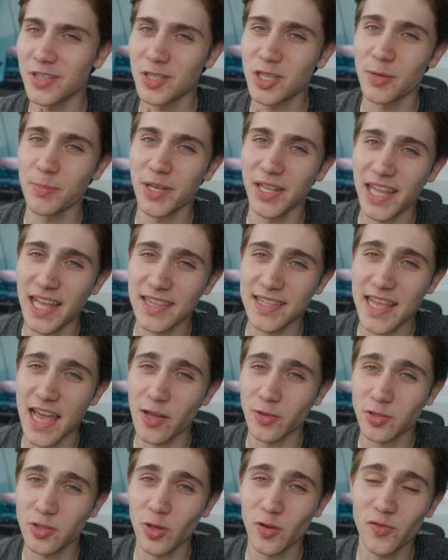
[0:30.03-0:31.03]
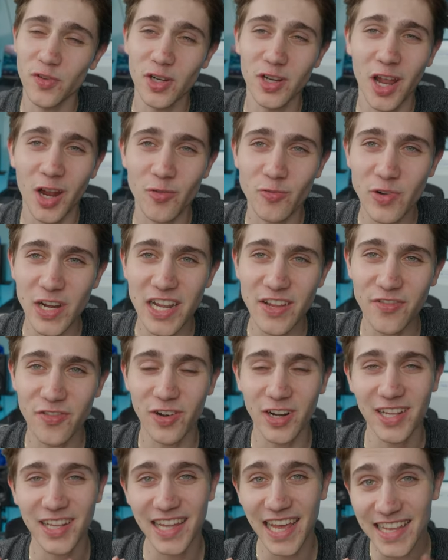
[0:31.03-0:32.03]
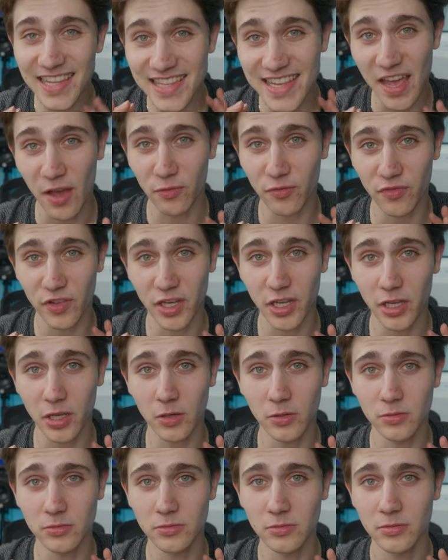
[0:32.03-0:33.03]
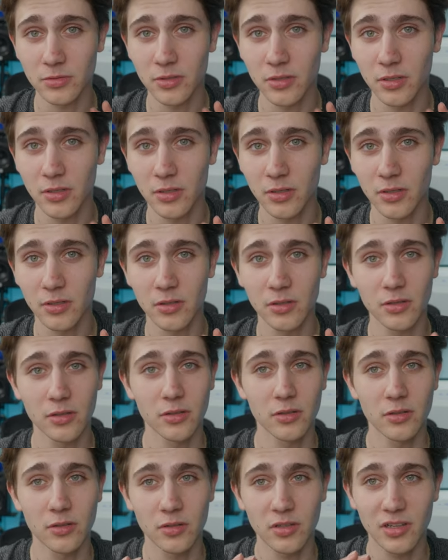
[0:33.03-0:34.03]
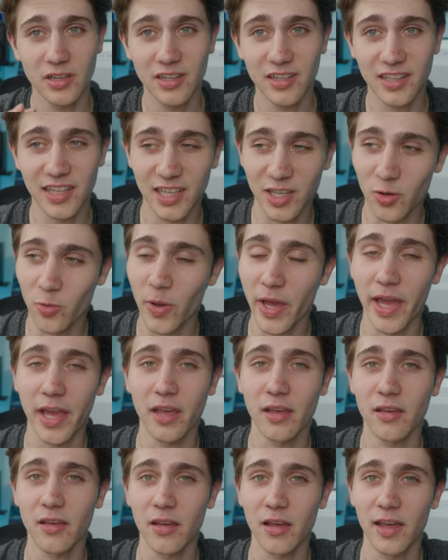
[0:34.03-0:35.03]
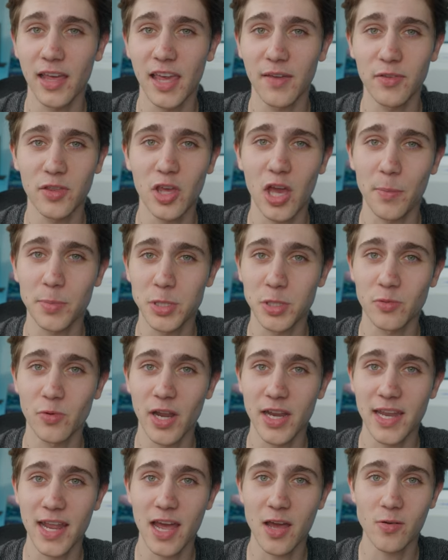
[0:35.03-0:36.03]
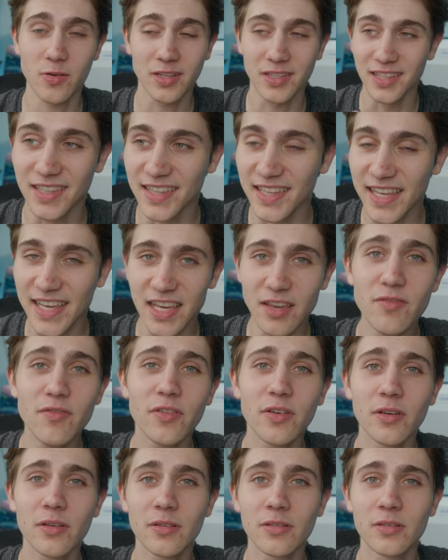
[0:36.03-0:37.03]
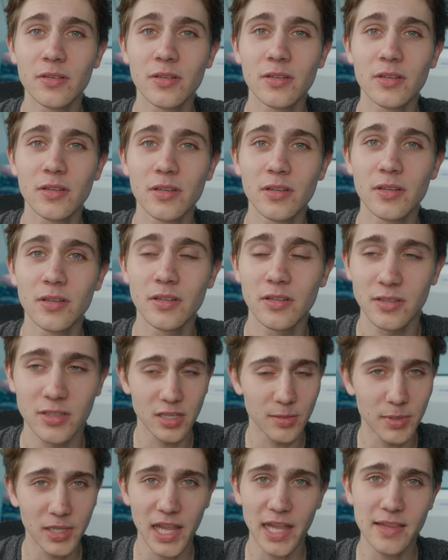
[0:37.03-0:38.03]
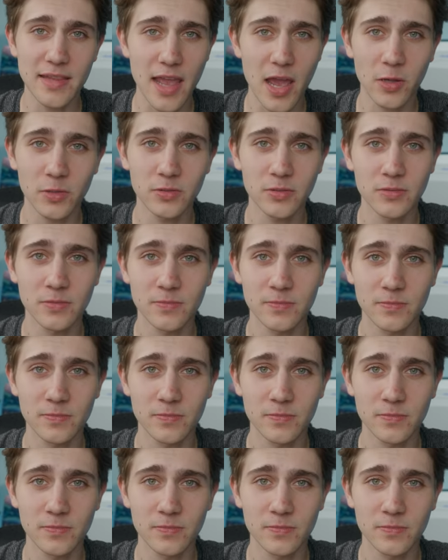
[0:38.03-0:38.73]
This is going to be a letdown. So if you're not ready for a letdown video, click away. I'll give you the option right now, leave. It's going to be a letdown.